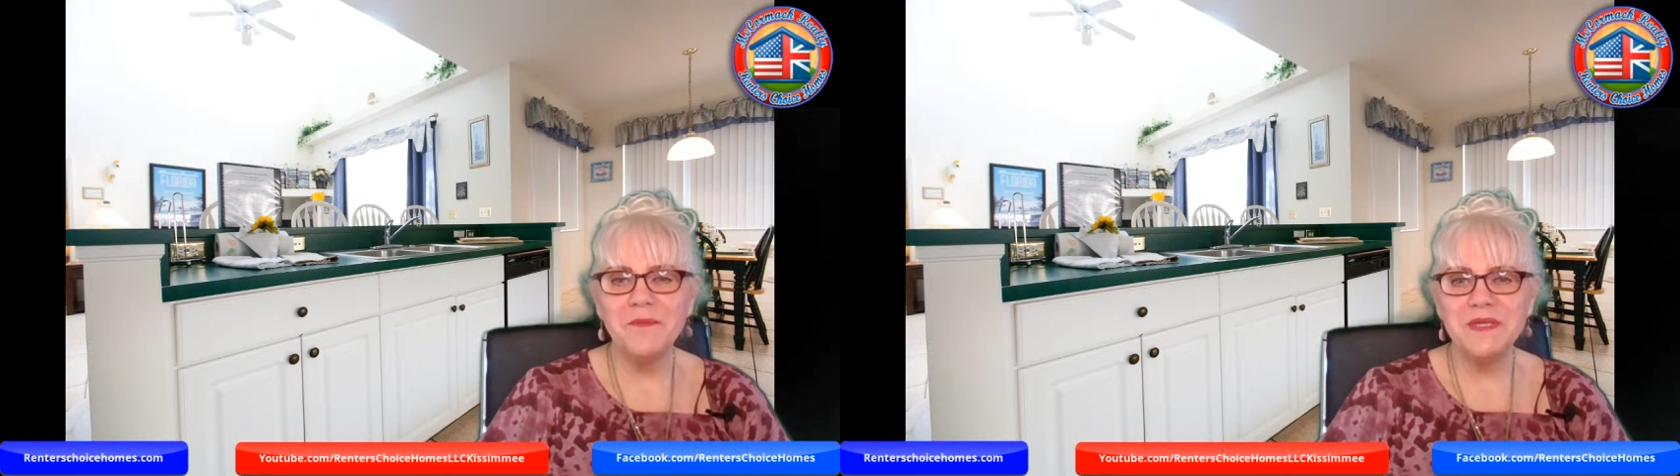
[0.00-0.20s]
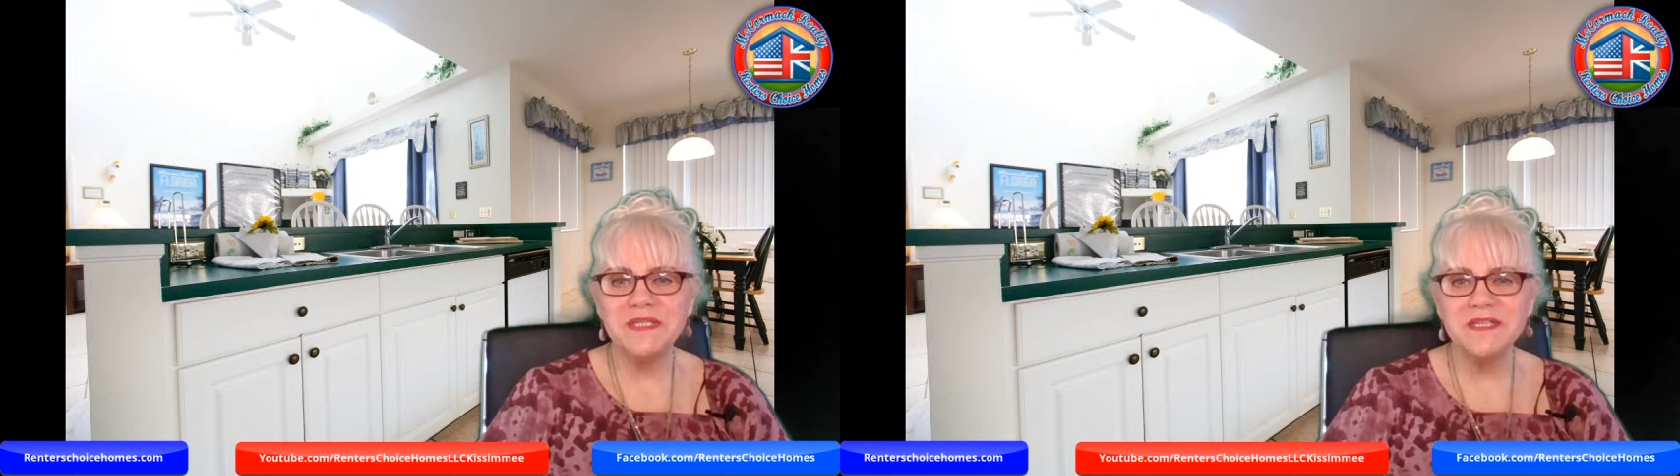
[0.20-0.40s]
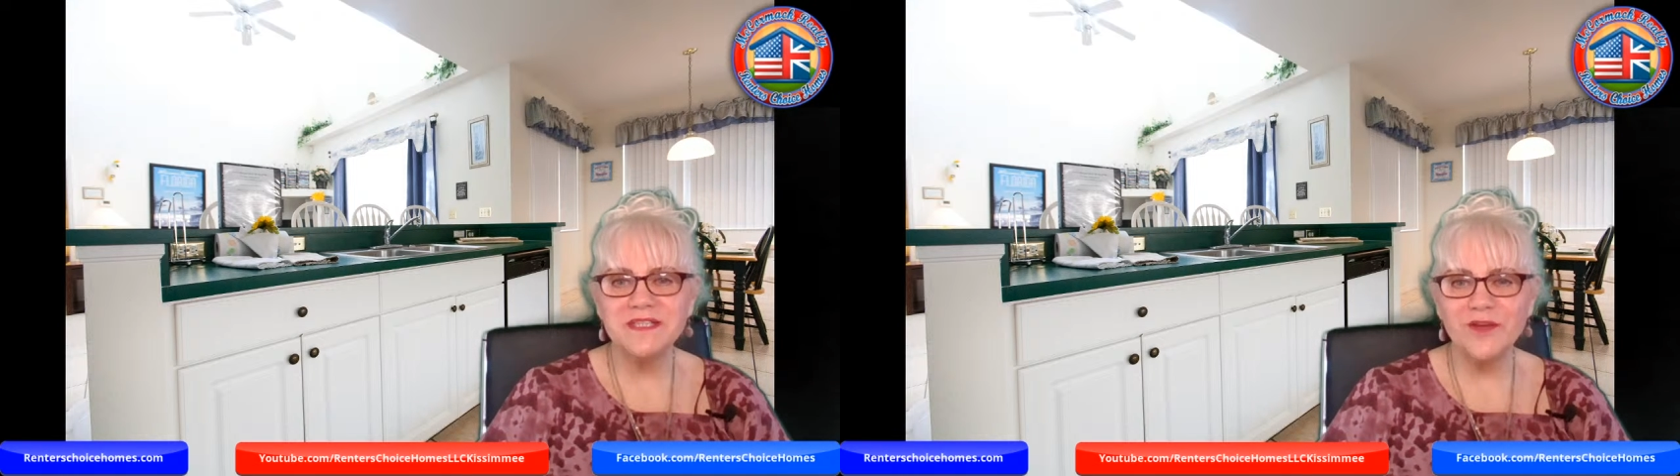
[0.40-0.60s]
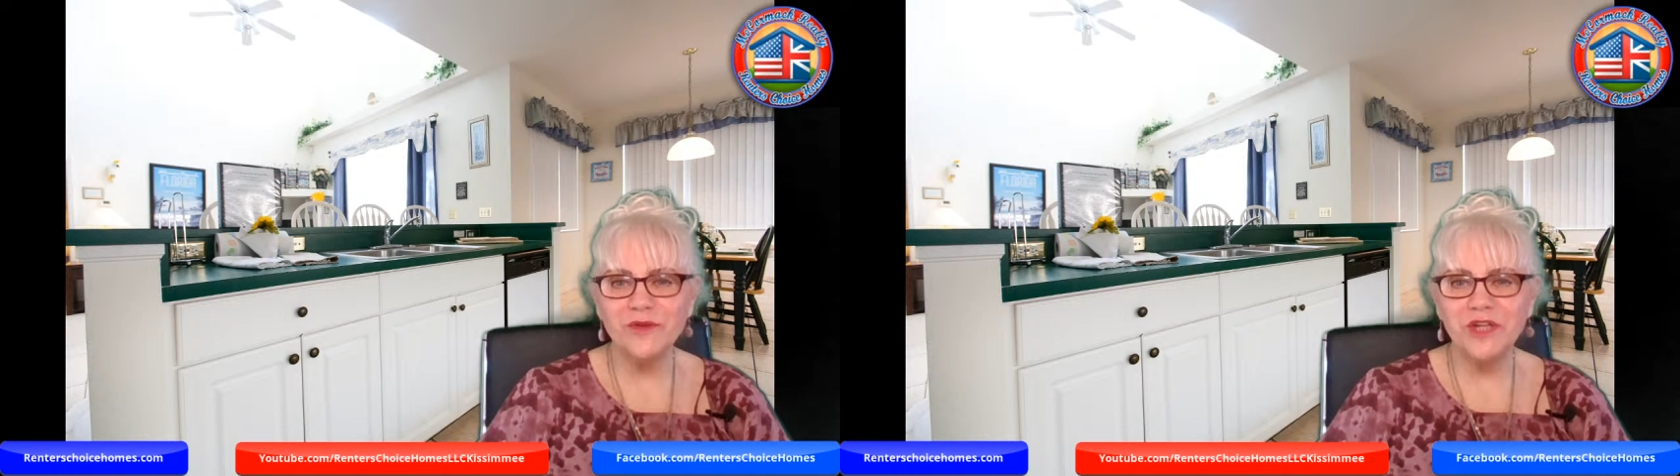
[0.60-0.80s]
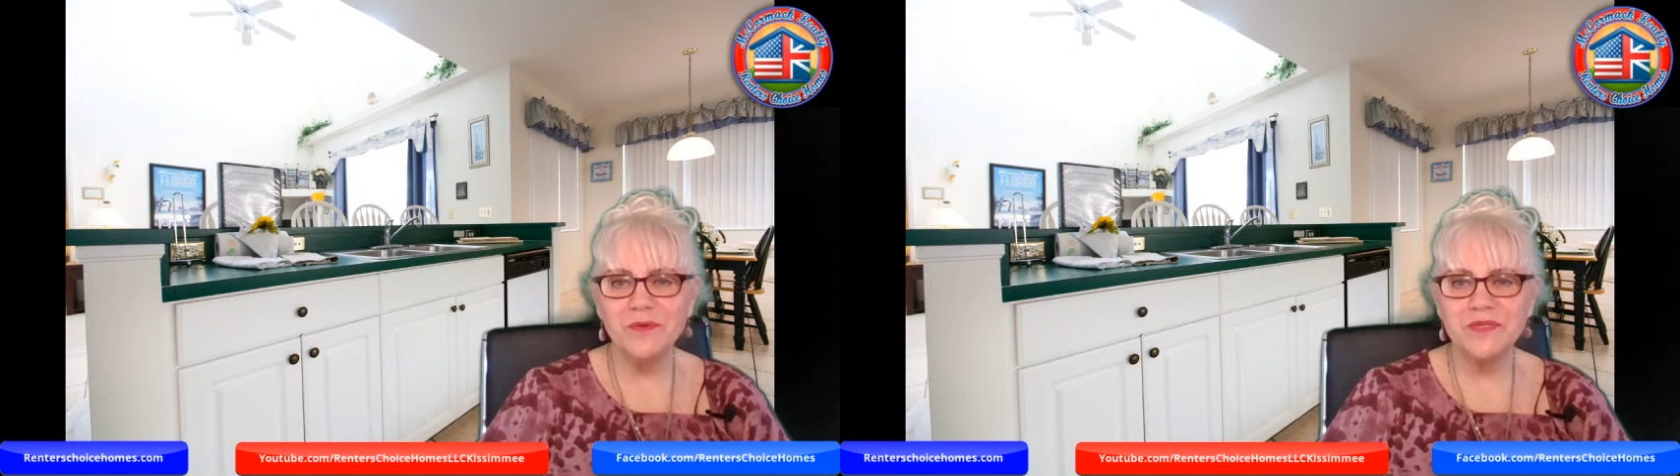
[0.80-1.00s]
business
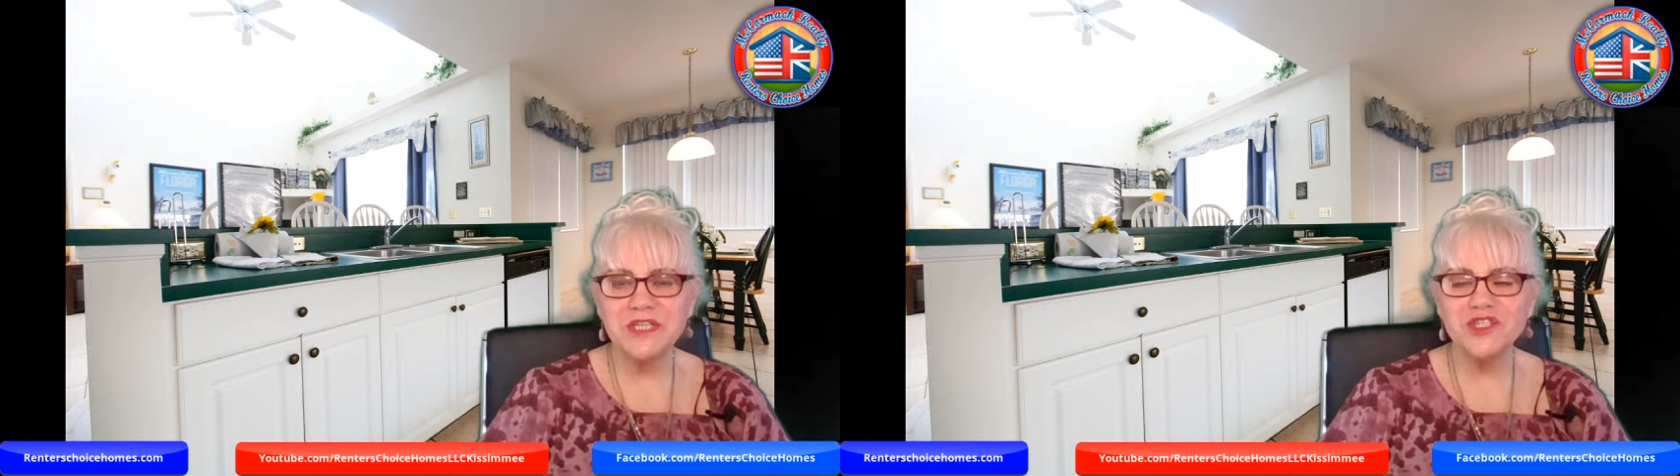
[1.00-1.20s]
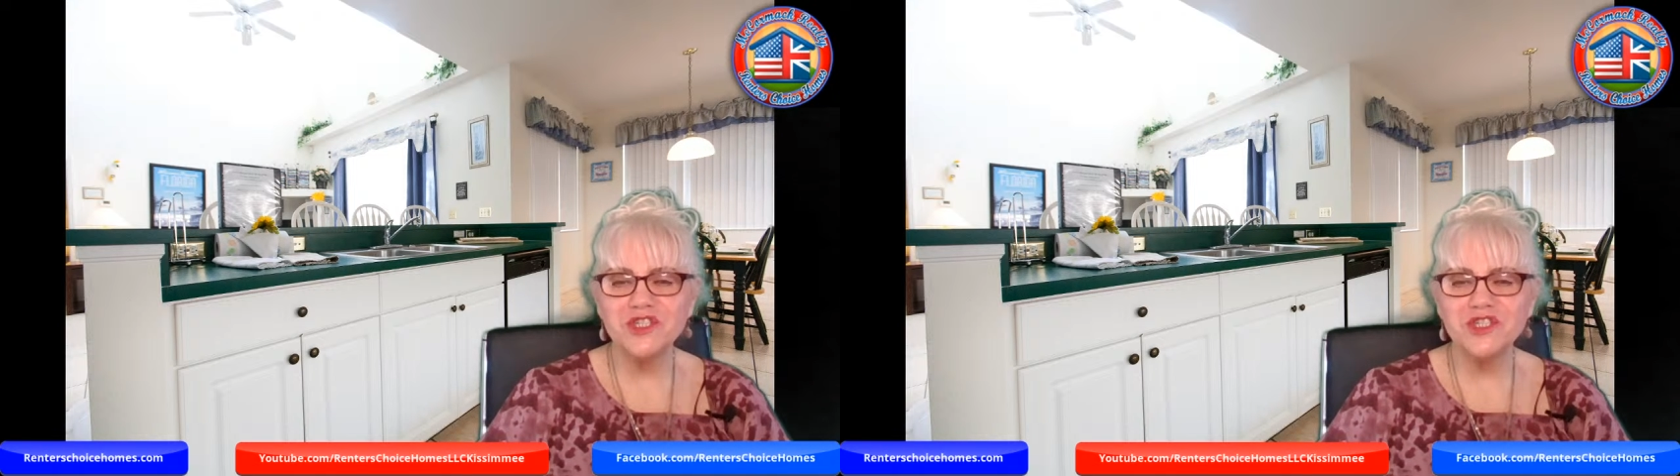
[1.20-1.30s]
owner. I was in